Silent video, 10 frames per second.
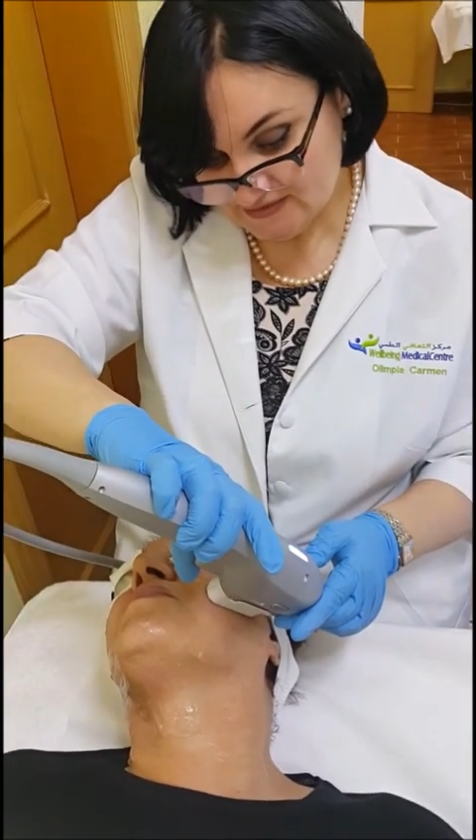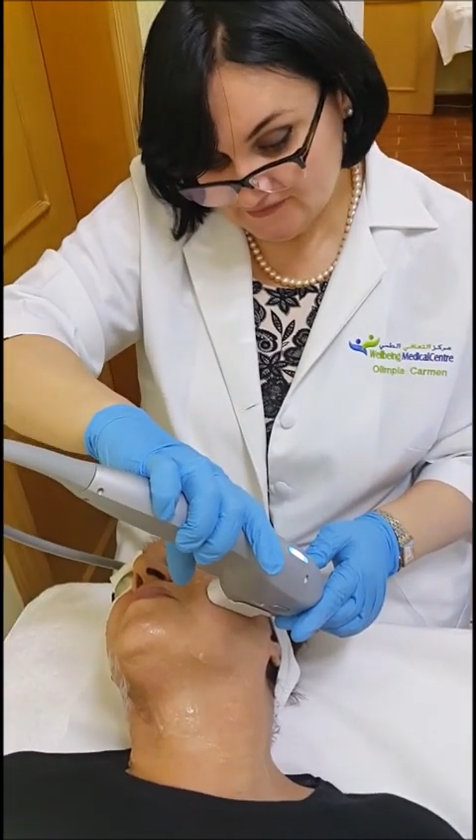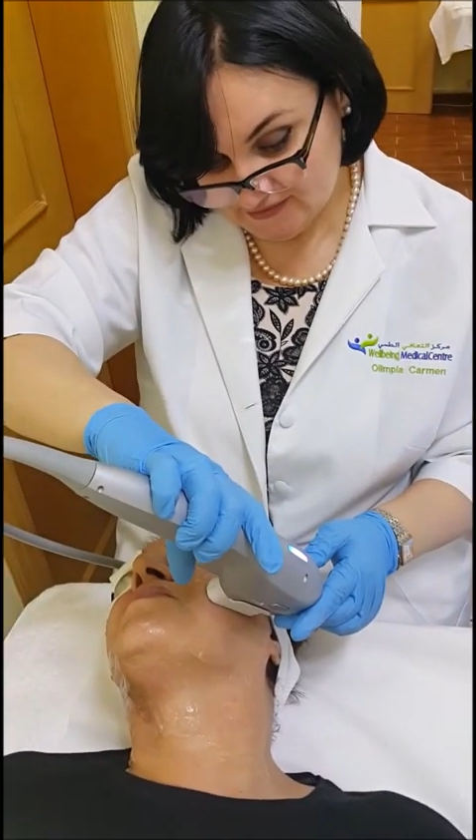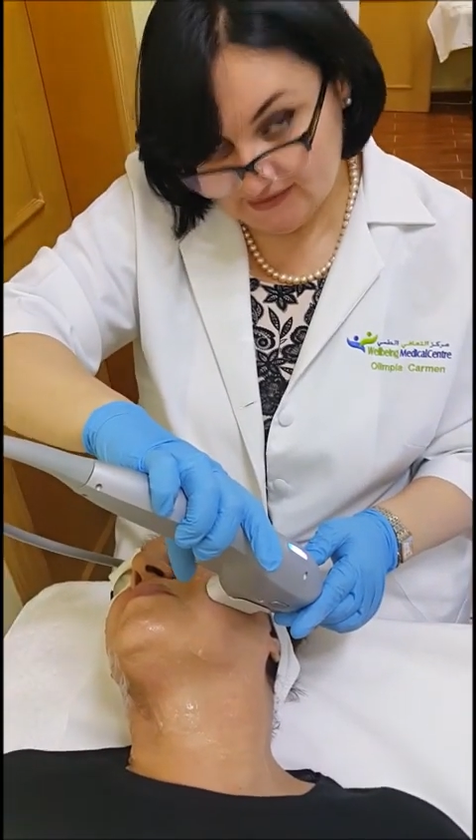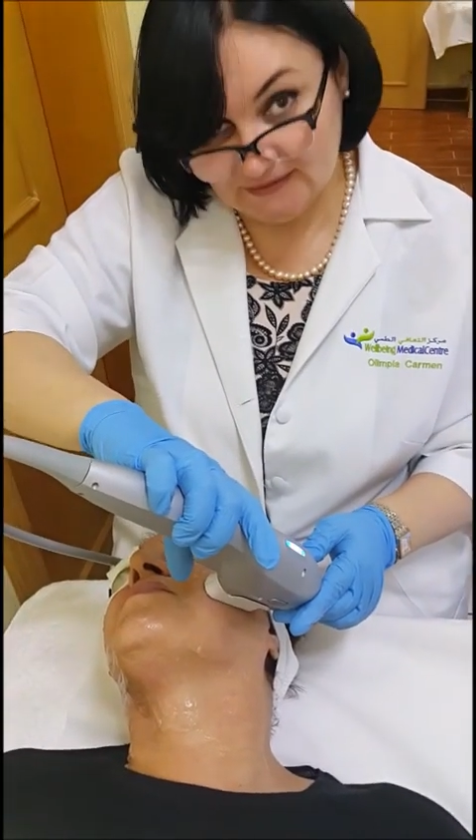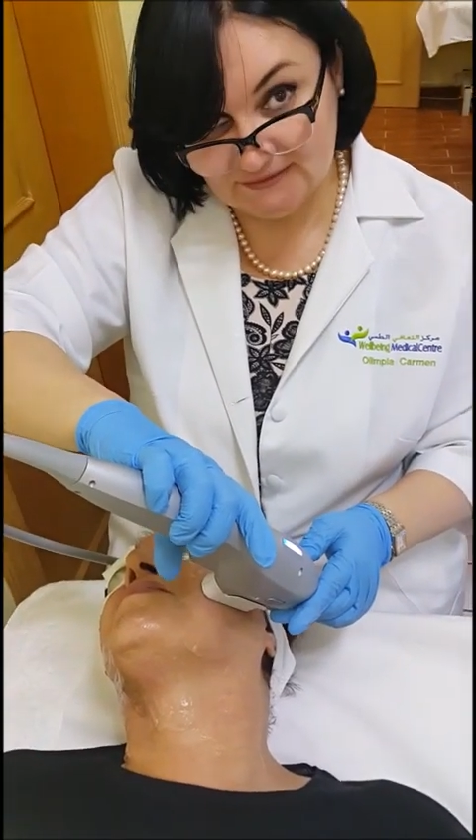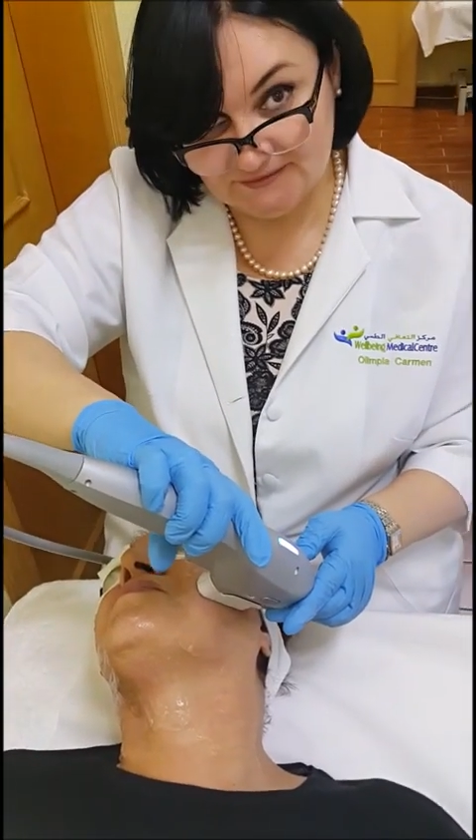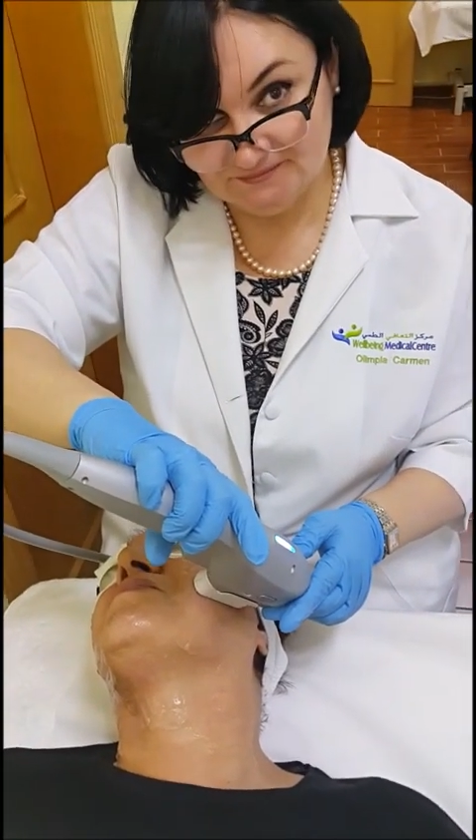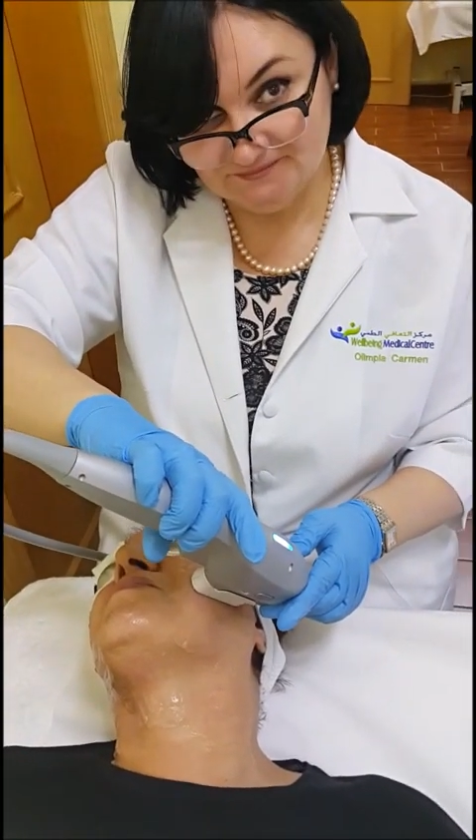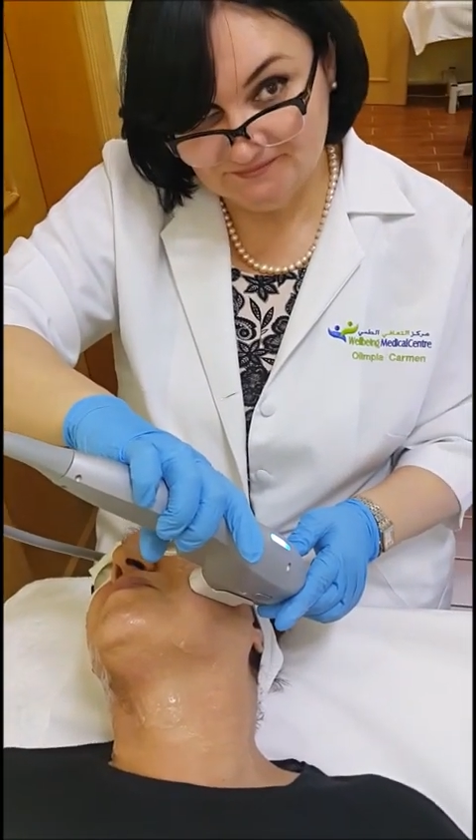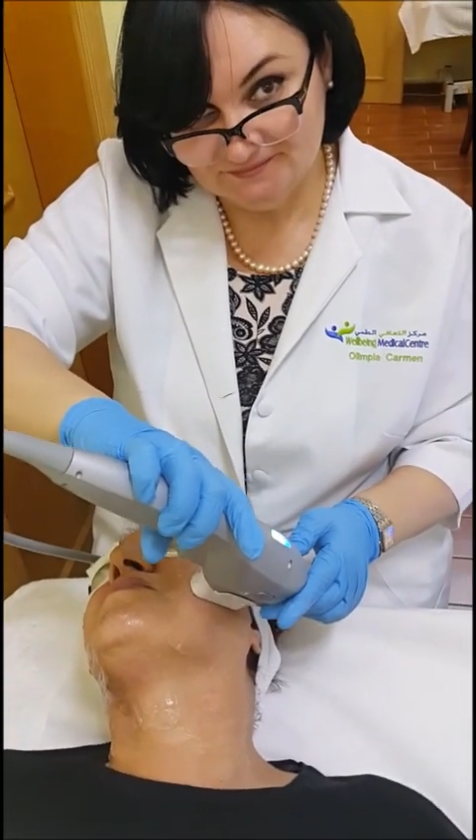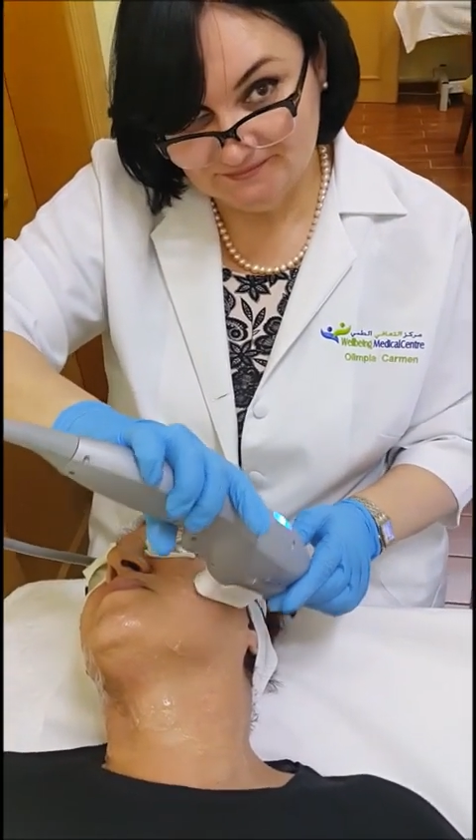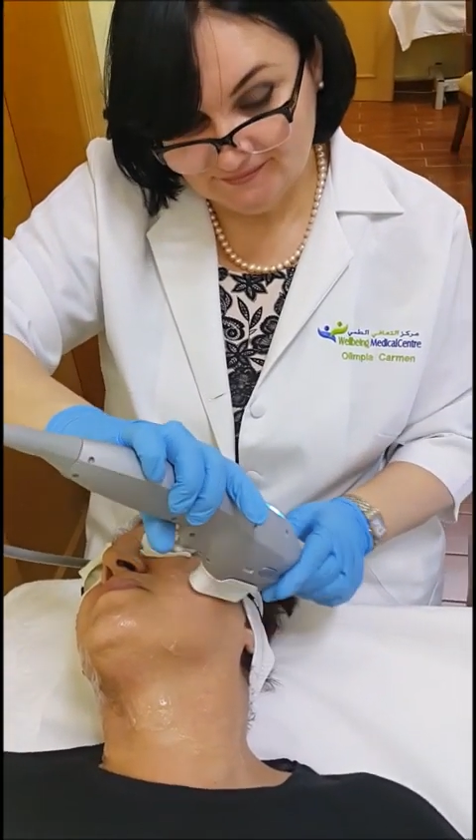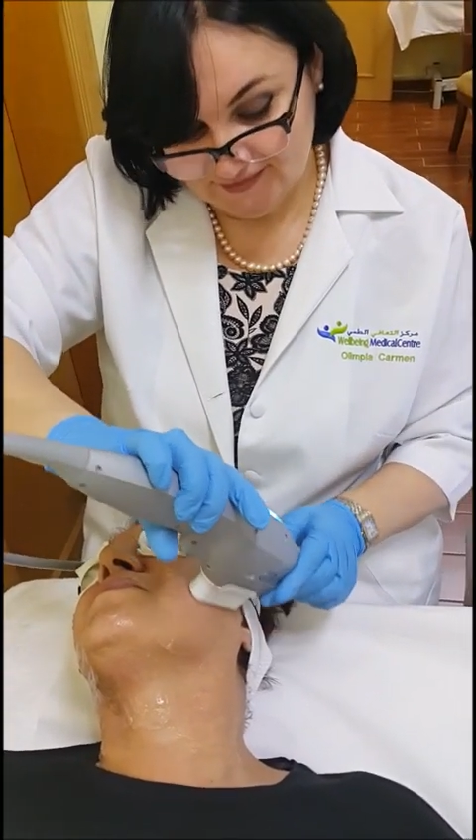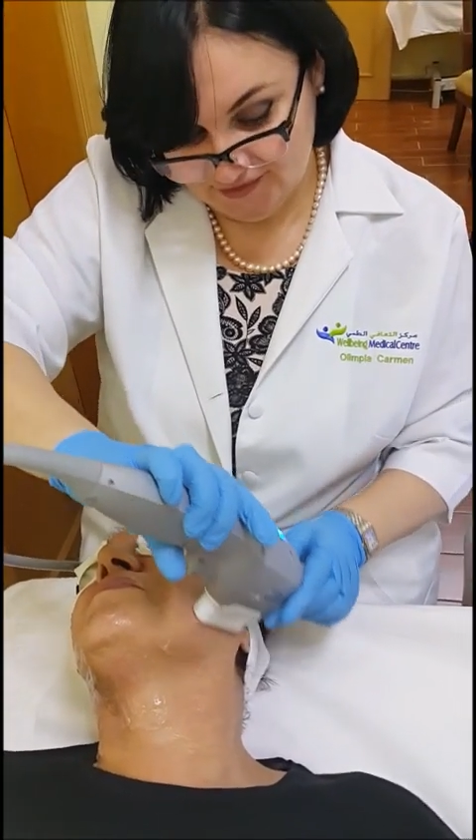difficult
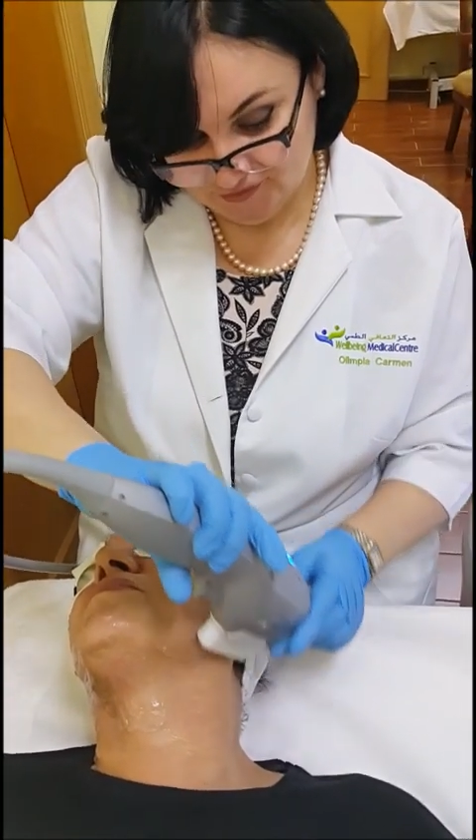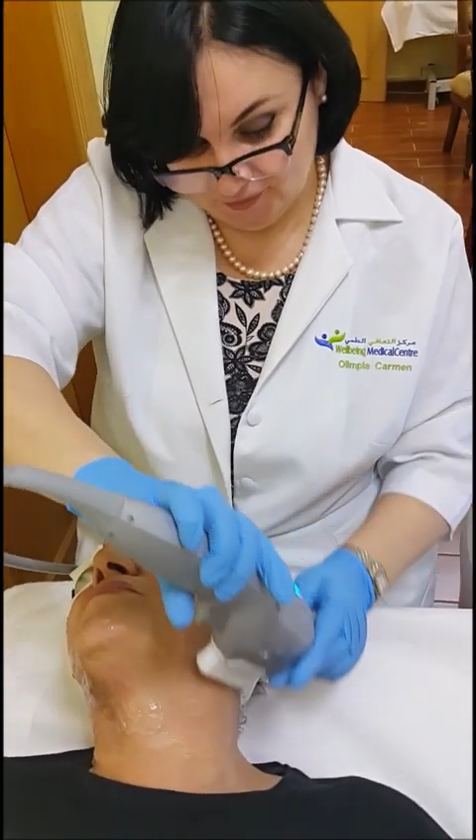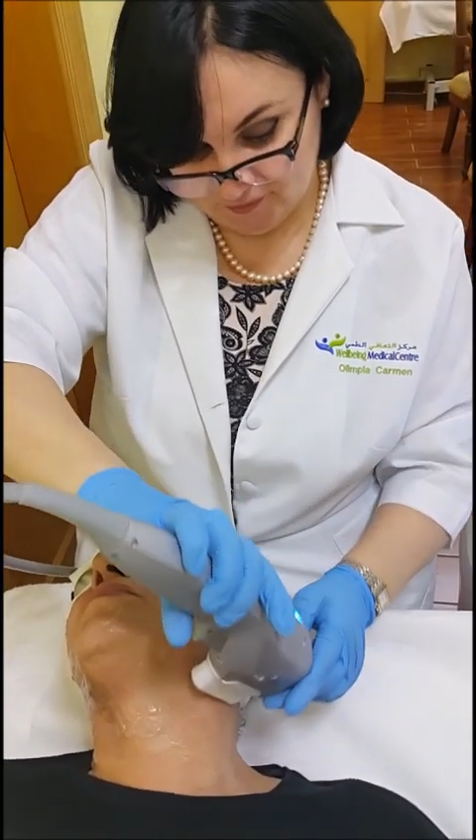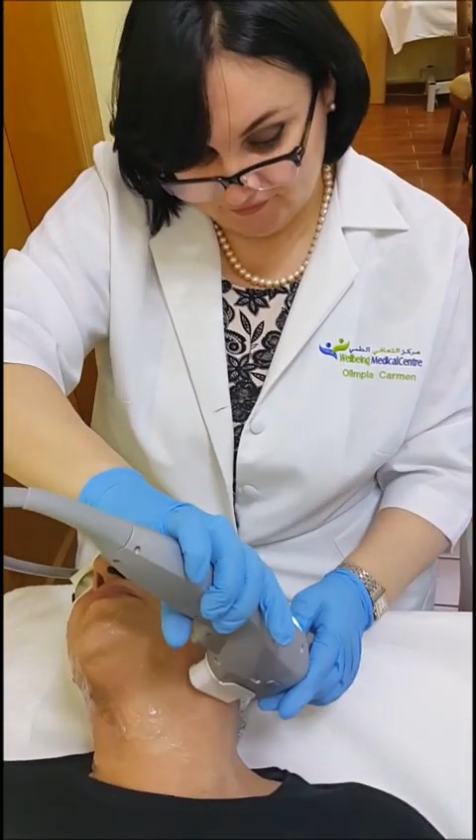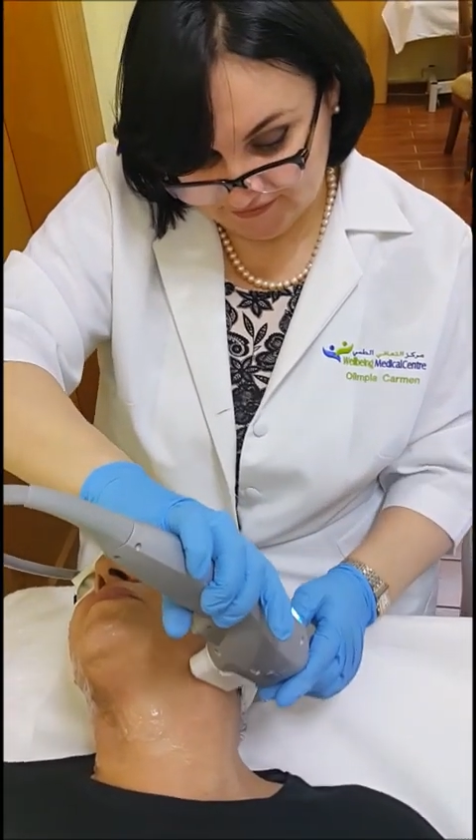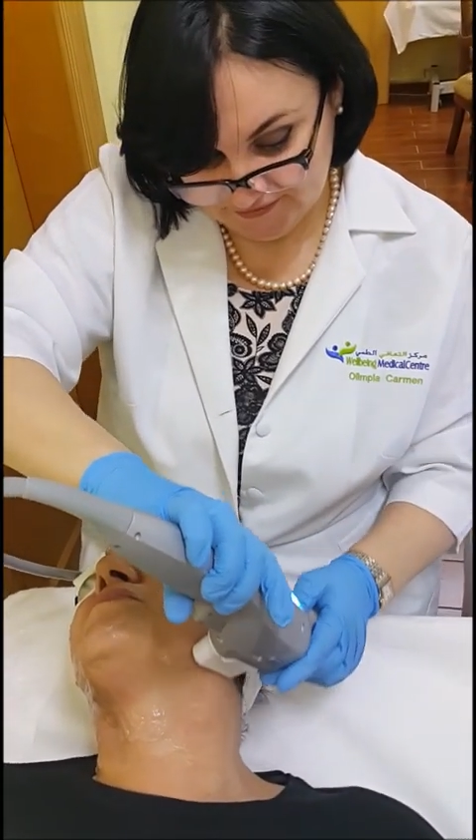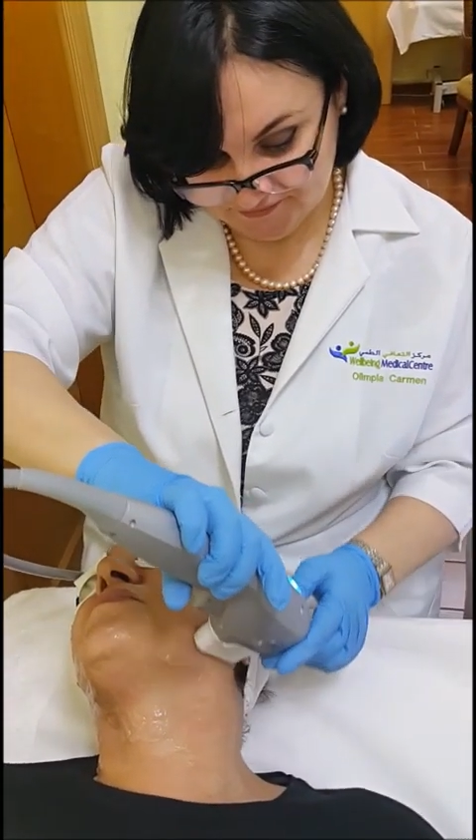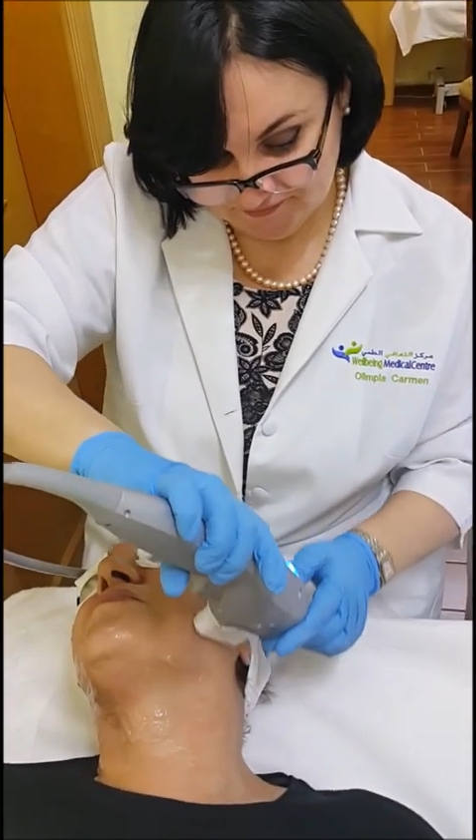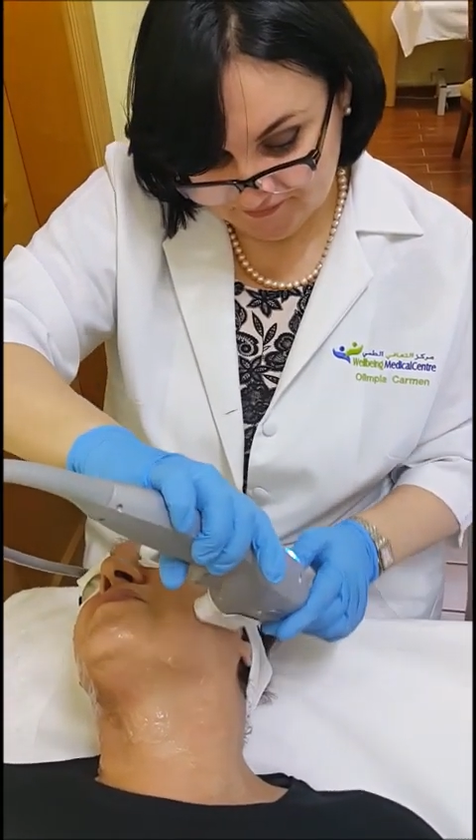on top of it.